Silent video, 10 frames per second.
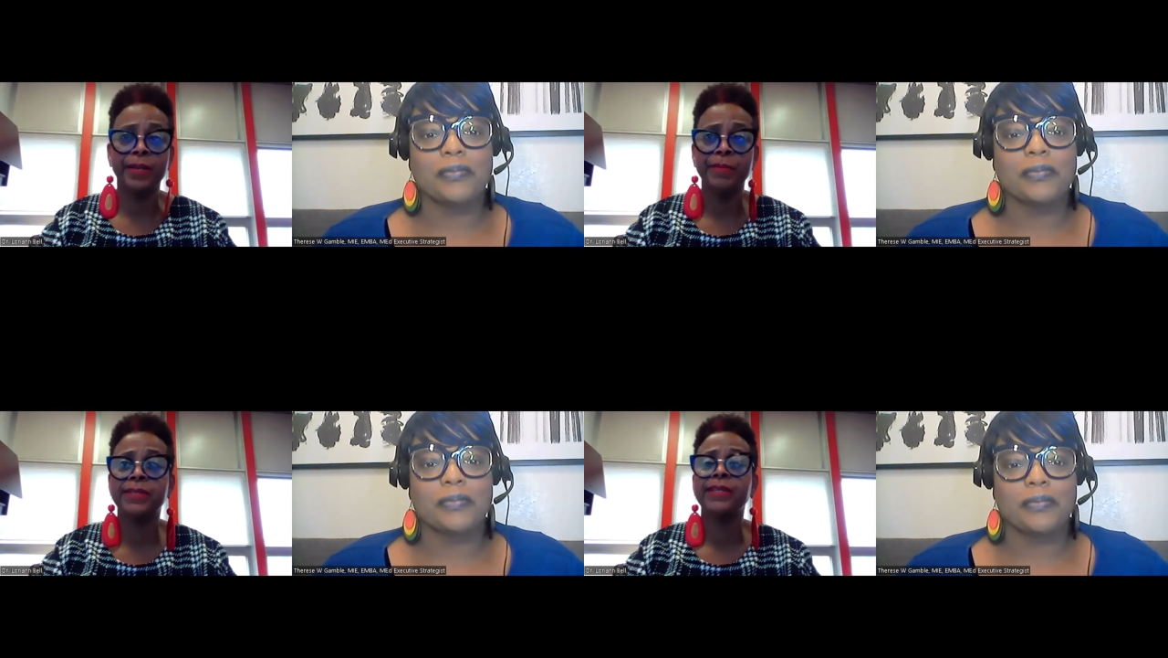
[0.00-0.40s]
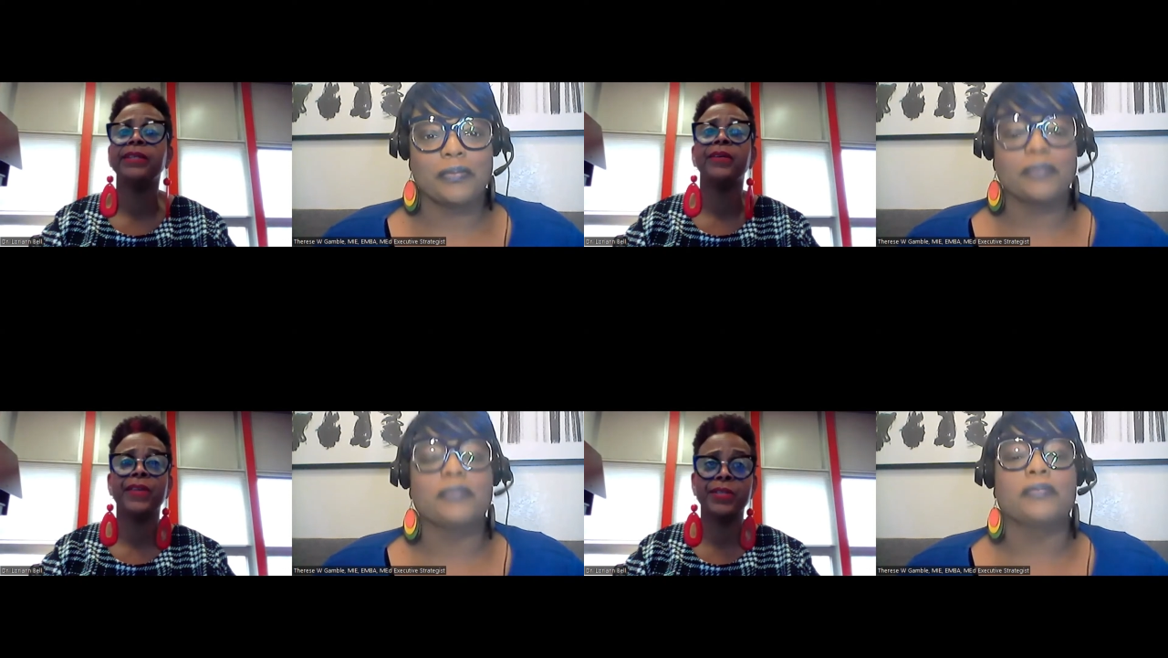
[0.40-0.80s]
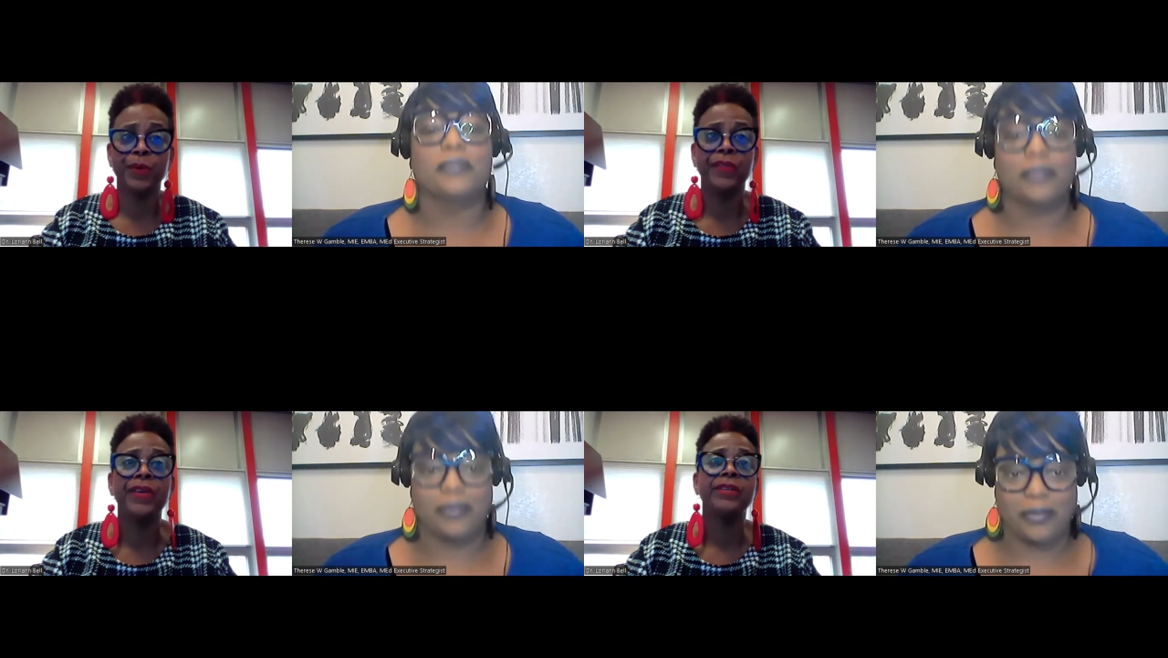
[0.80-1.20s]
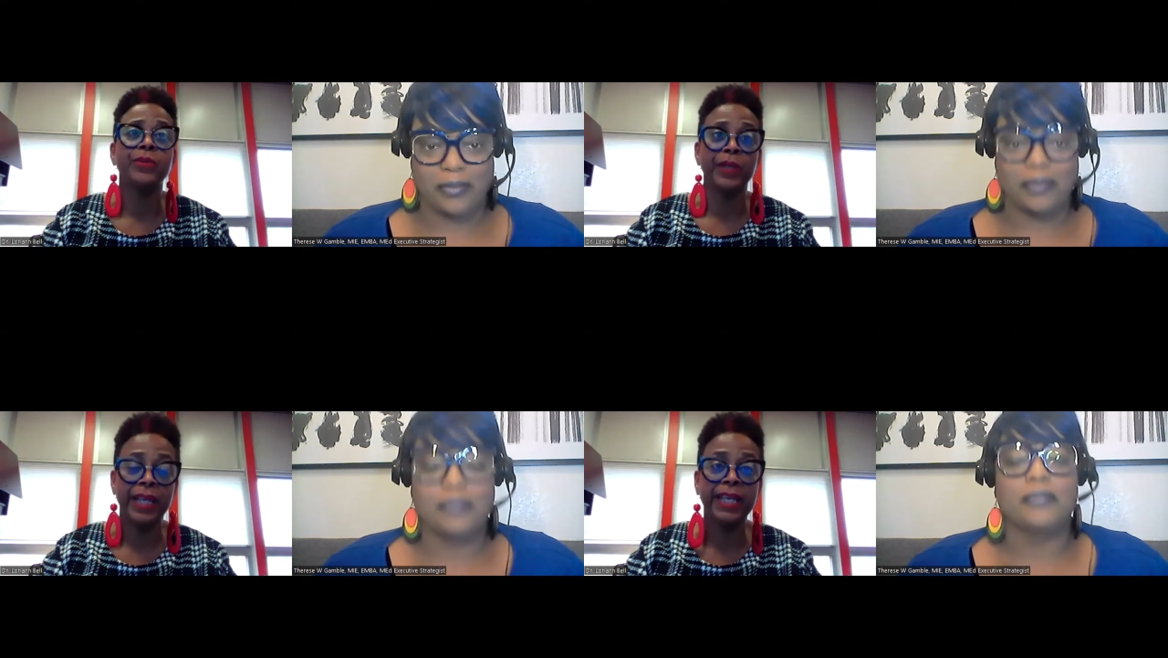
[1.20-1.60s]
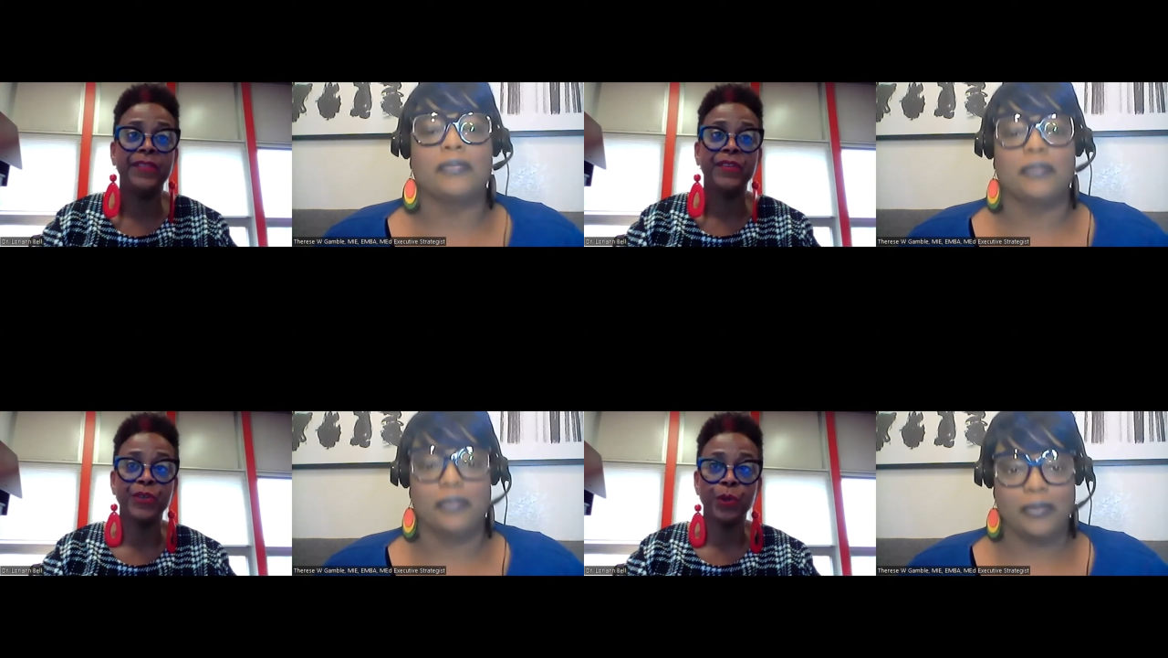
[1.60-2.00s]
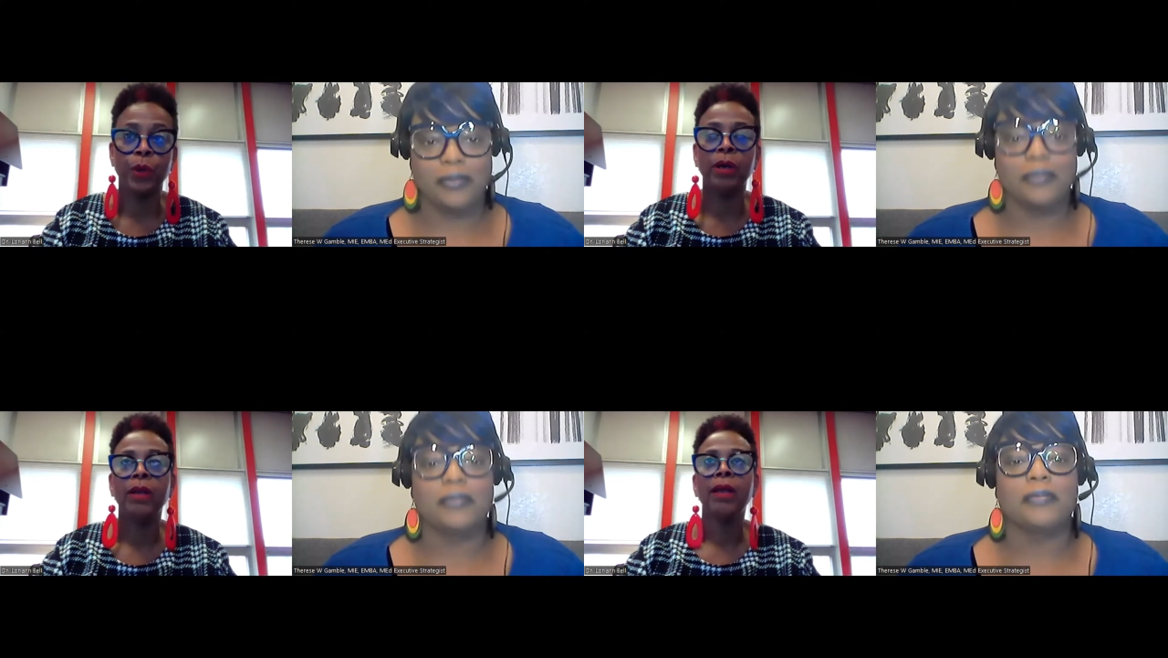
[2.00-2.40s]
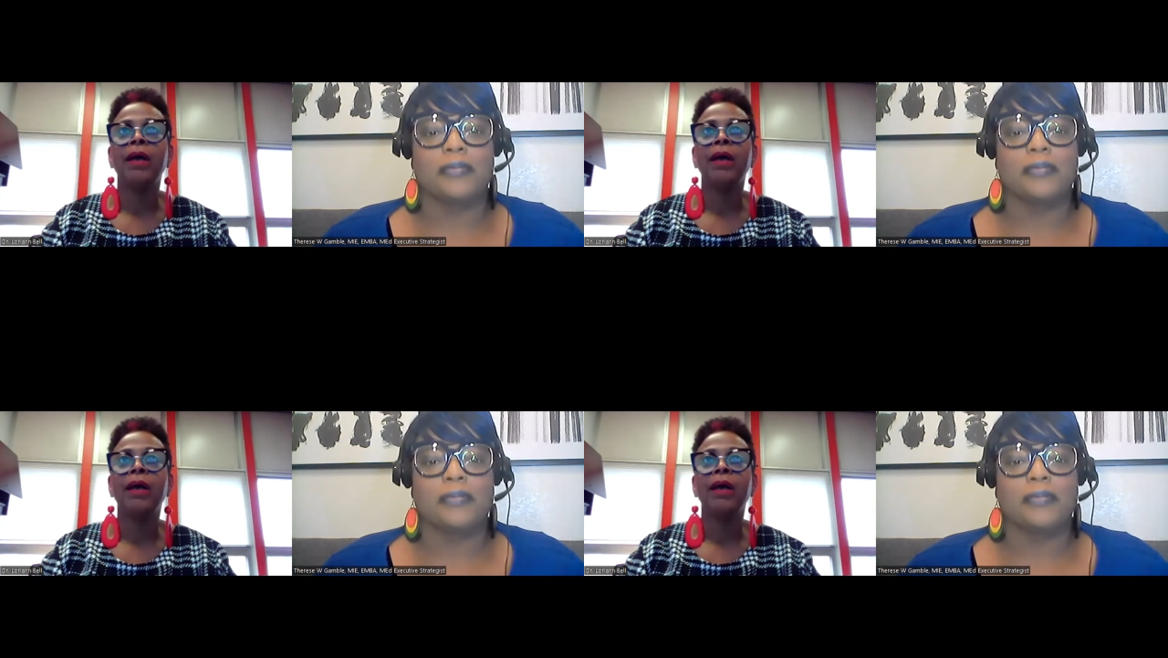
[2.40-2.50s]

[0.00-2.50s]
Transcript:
Speaker 1: Yep, because they know that's what they do when they hit the door.